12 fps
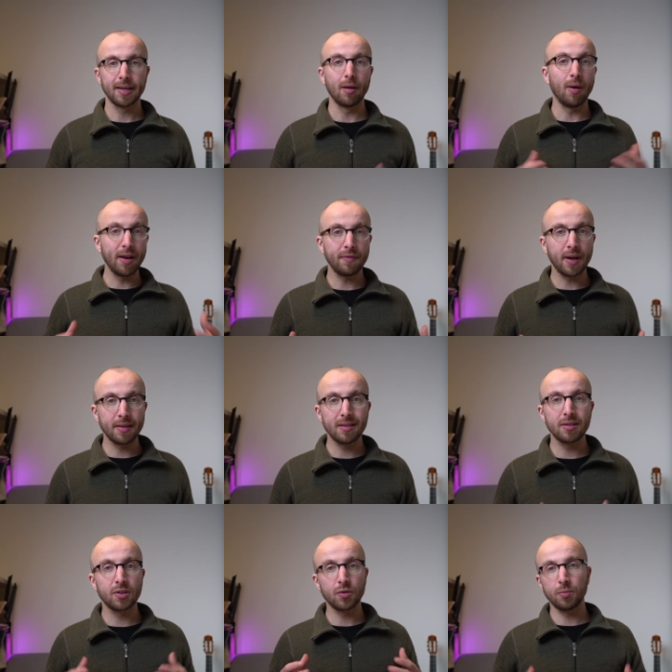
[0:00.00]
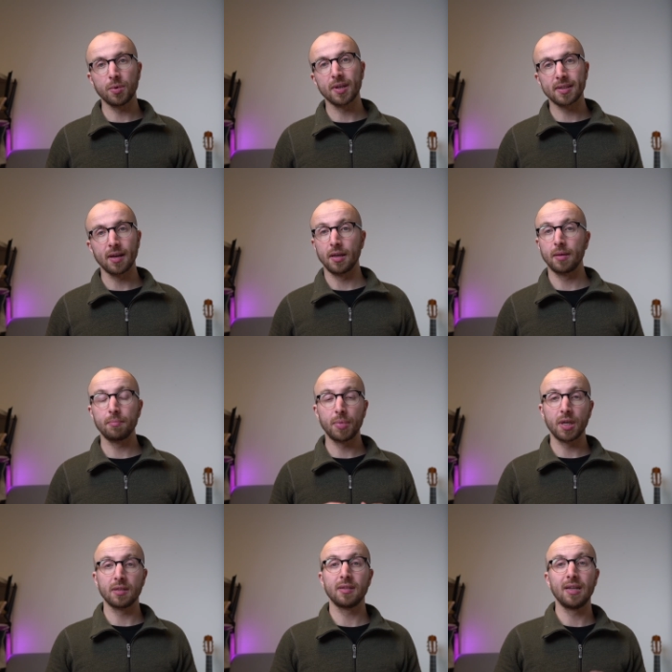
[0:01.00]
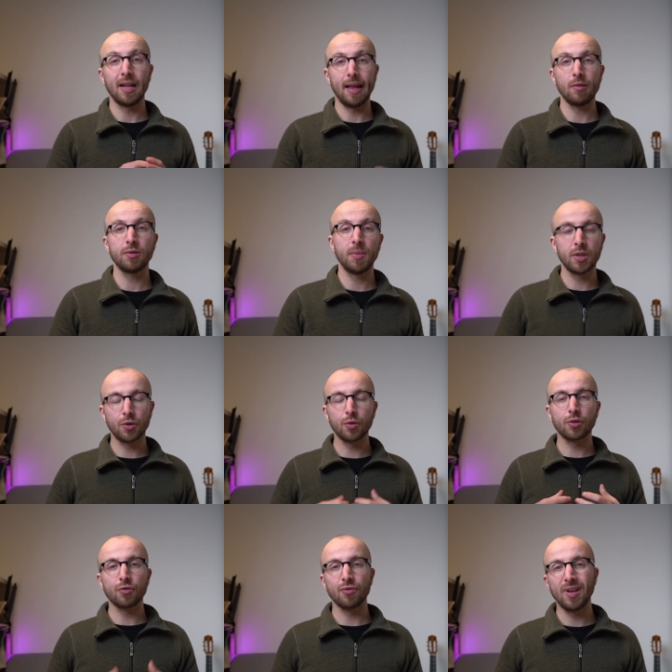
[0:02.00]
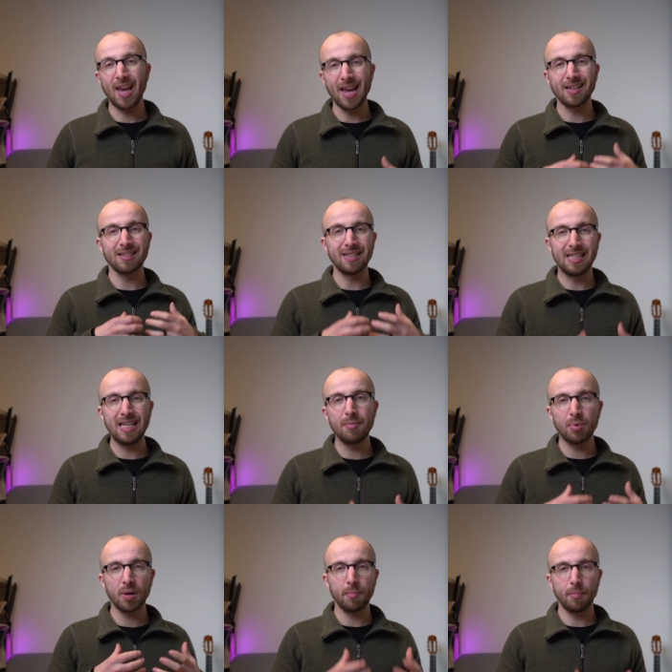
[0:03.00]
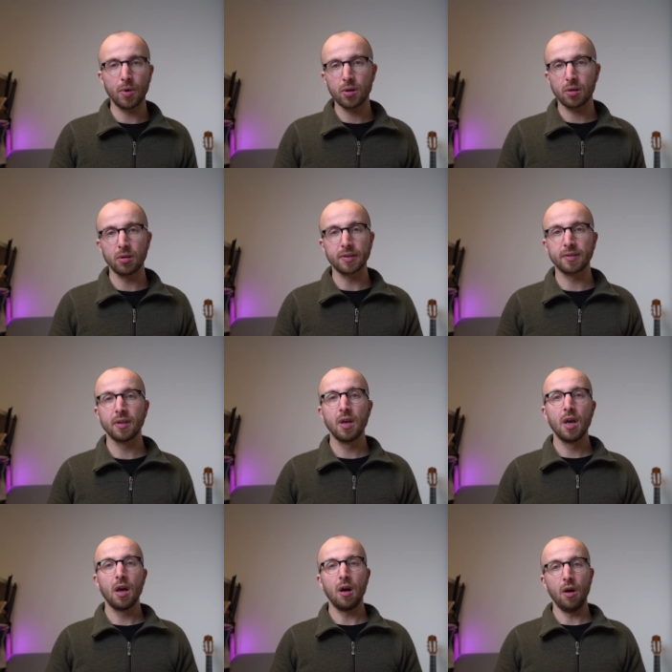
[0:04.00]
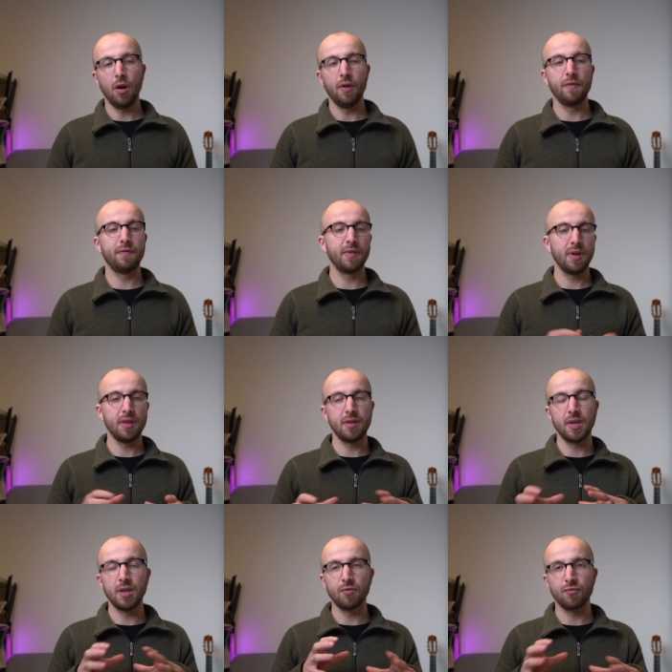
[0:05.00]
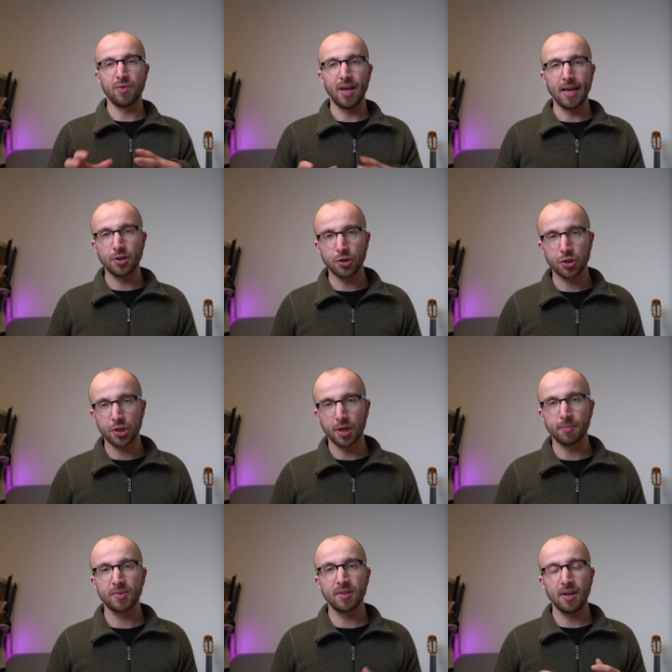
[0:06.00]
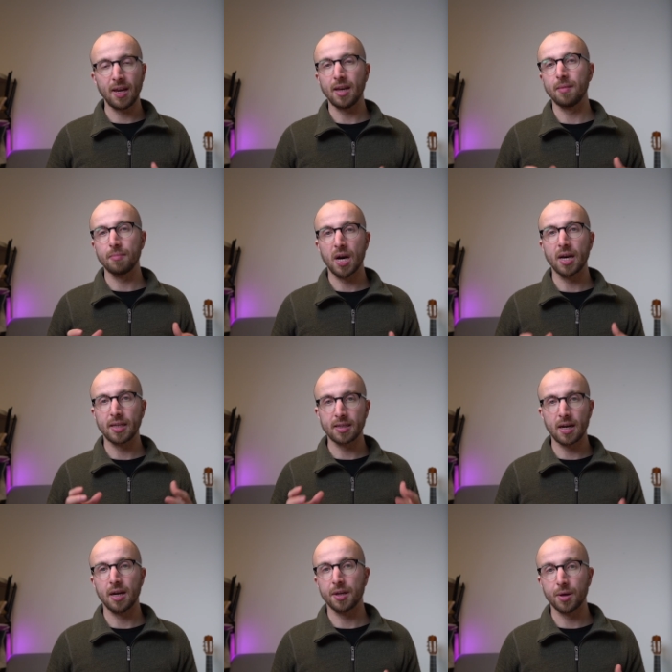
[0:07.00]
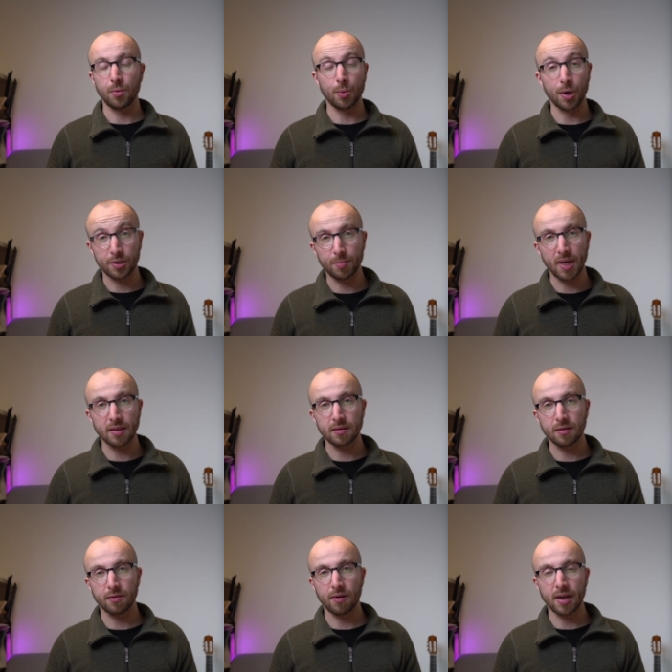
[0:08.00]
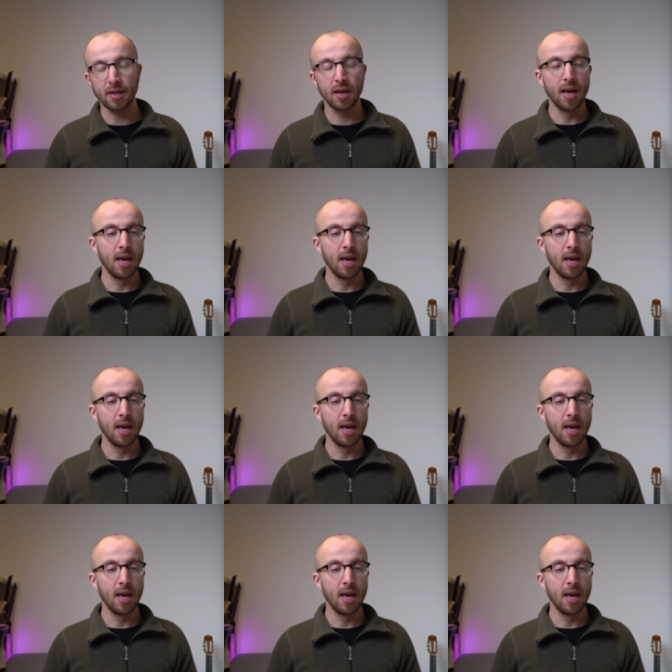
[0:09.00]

Now, I find this super exciting because it allows me to create deeper models of the relationships in my Tana workspace, right?